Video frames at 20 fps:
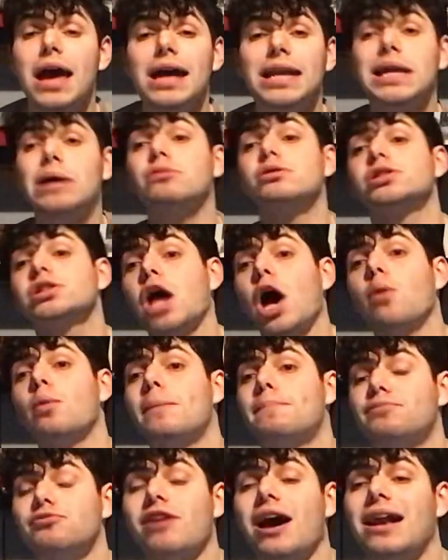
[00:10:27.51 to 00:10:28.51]
Now, I'll start
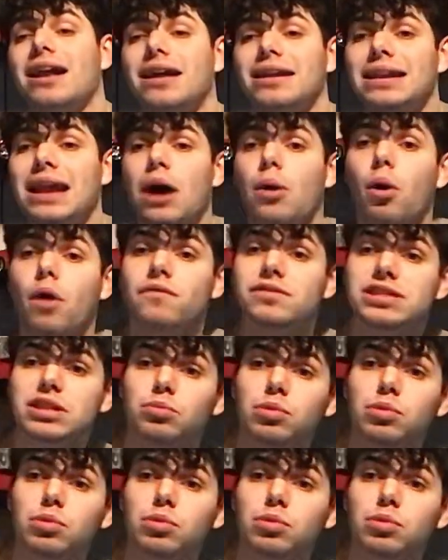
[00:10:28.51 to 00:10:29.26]
with Barella. Now, obviously,